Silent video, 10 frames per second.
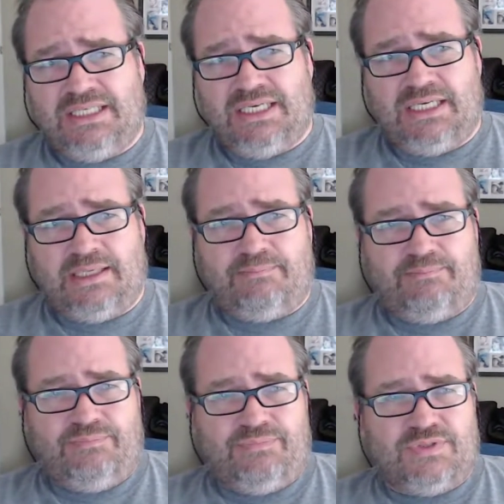
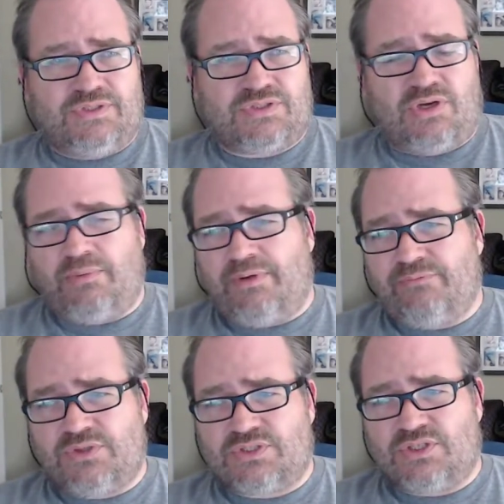Um, so I went
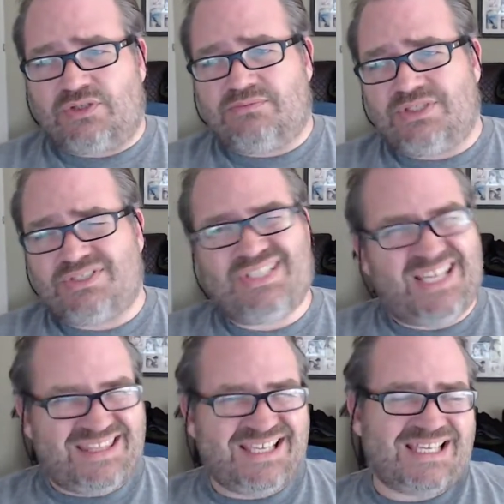for the circumcision. I
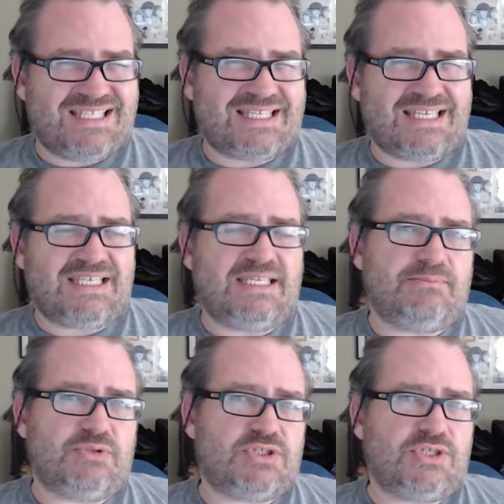think I'd have taken
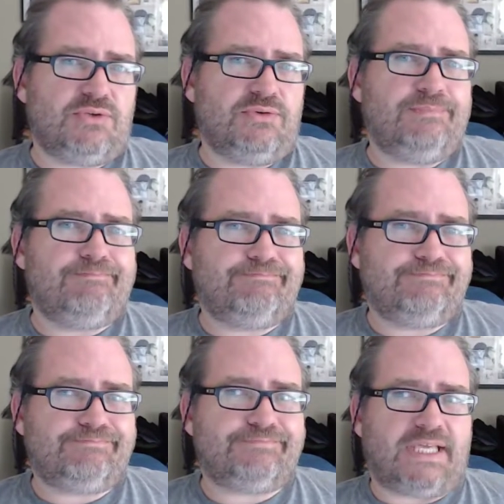number two,
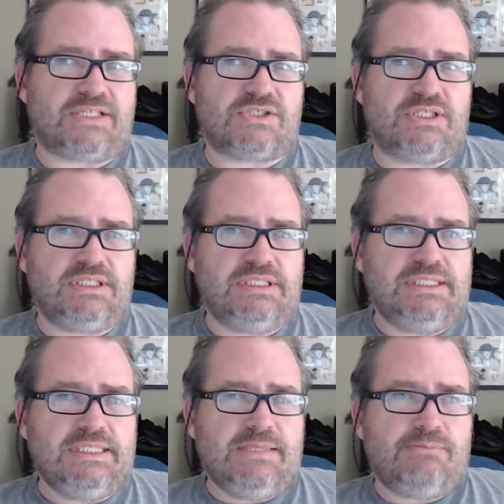actually
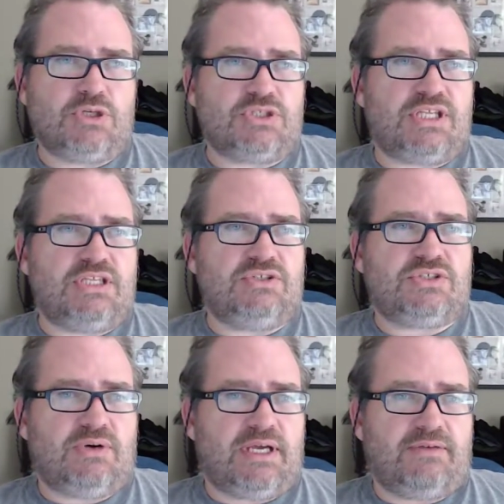because then you
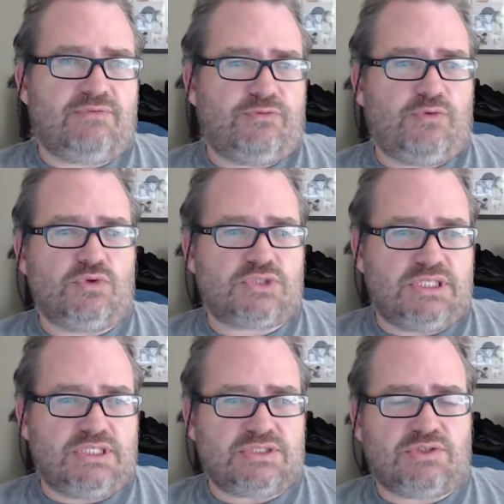still have the
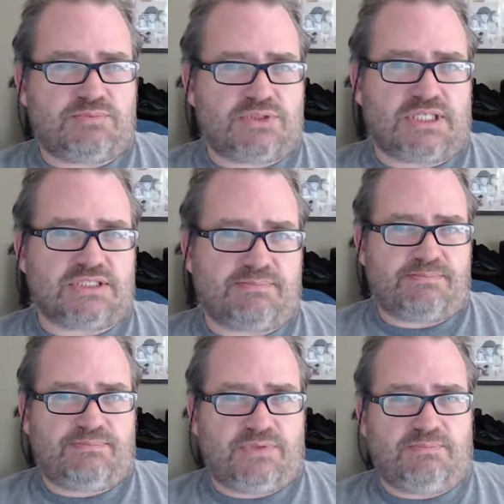foreskin that still protects
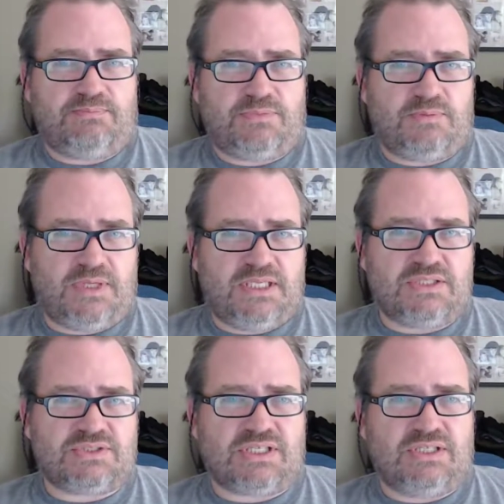the, the
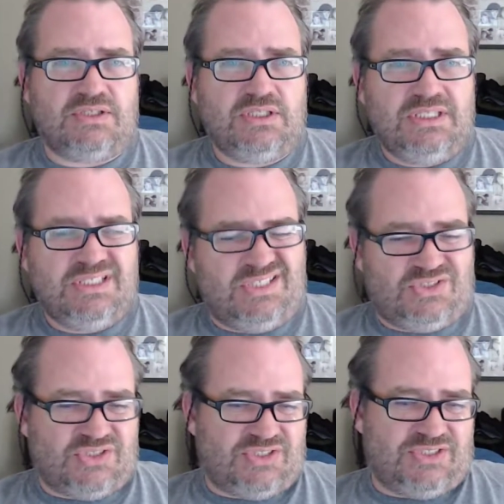penis, and there's
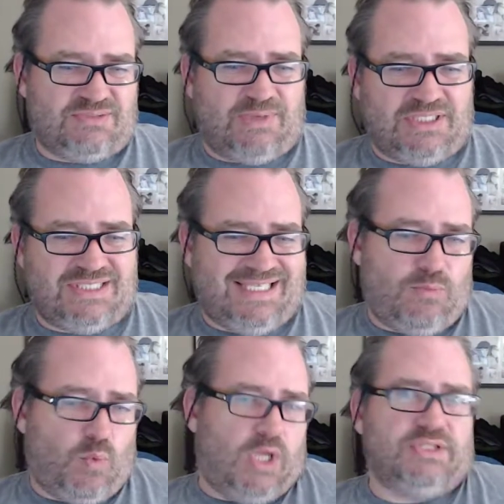just this basically
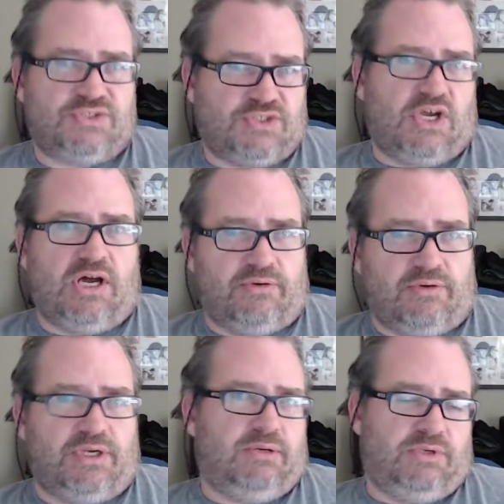one scar
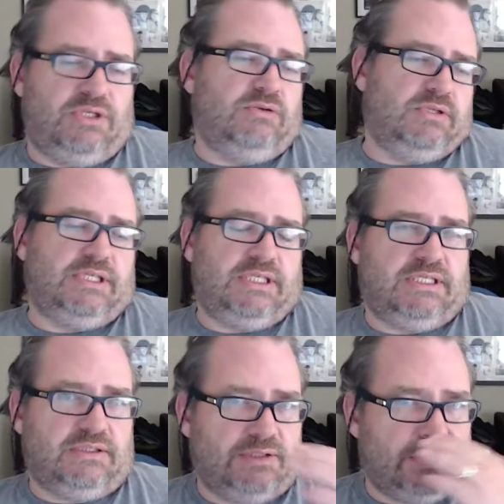on it where you look at it
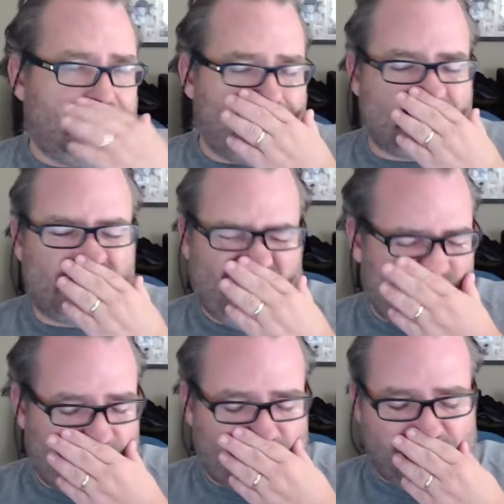and you know it looks a little
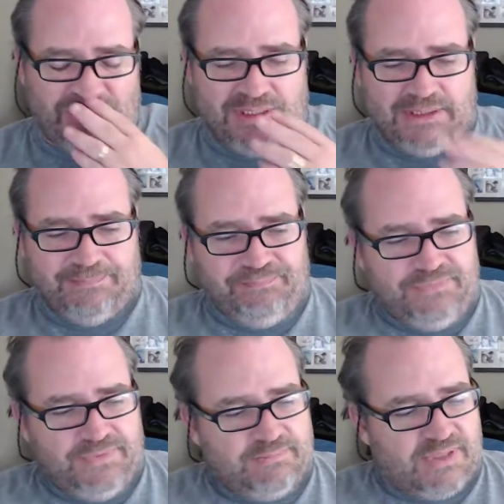different.
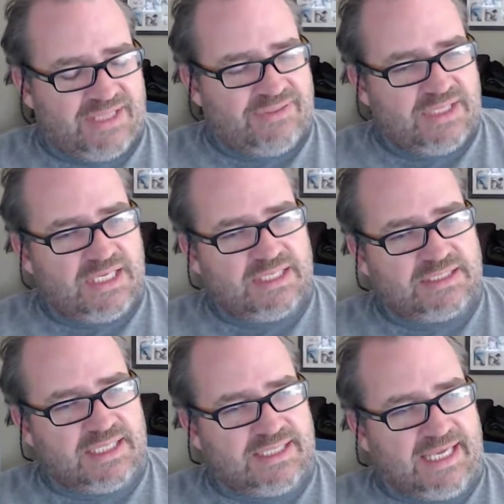But I think I'd have
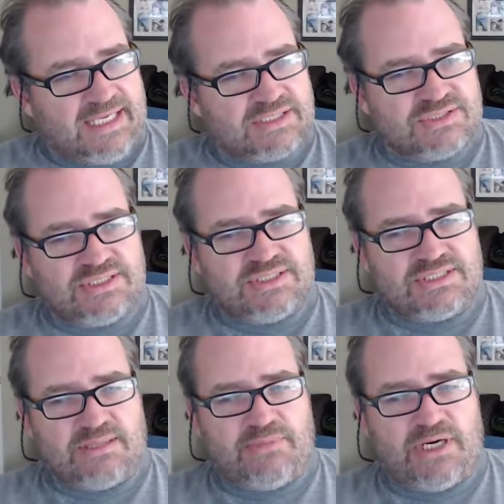done that because this is
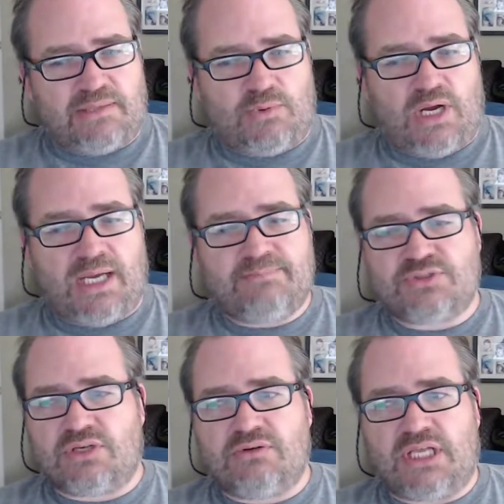unbearable. I'm
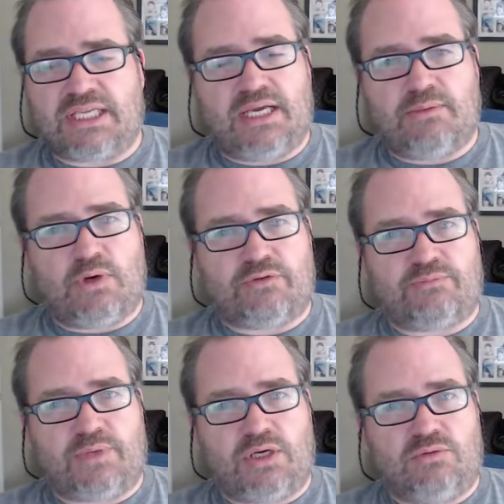so lucky I work
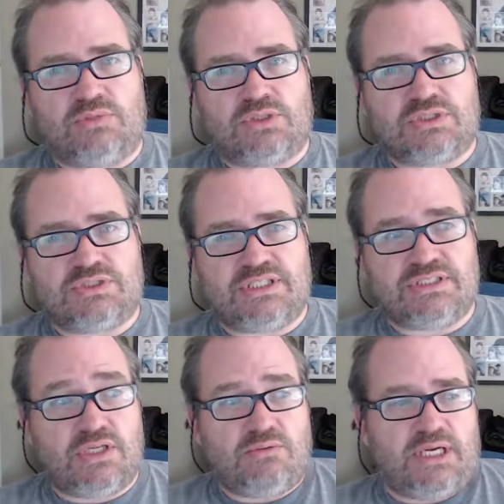from home because there's
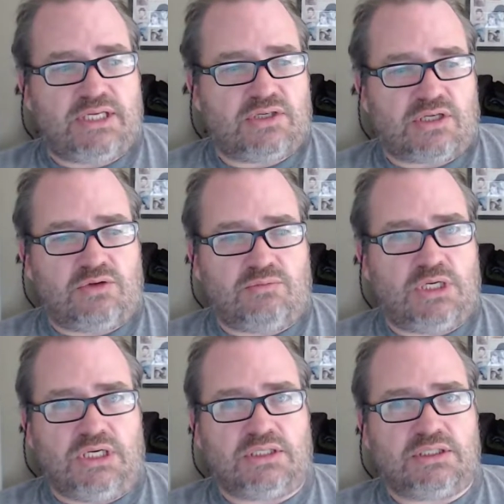no way I could go to
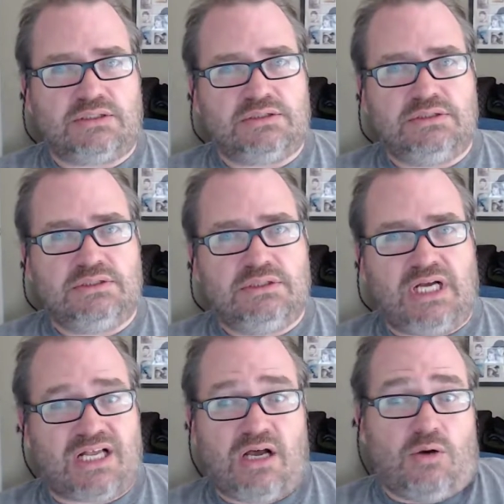work. I
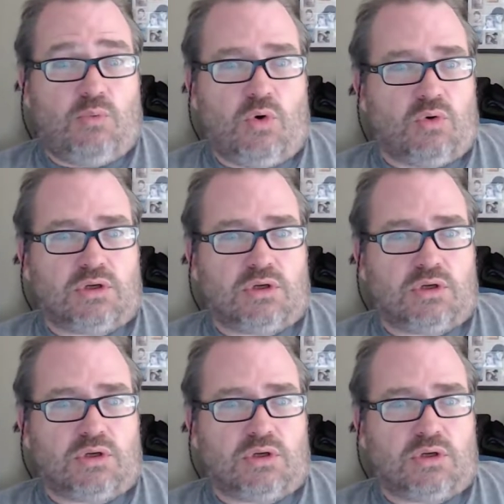can't walk.